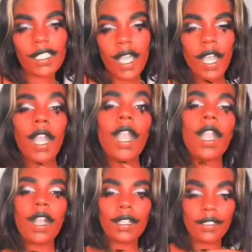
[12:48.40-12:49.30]

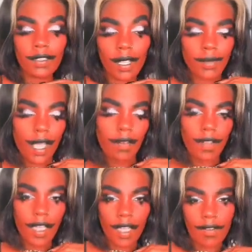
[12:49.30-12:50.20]
Shawty got wick, got
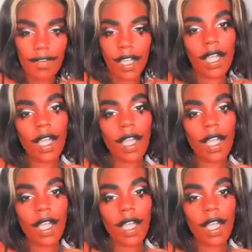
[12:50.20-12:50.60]
flavor.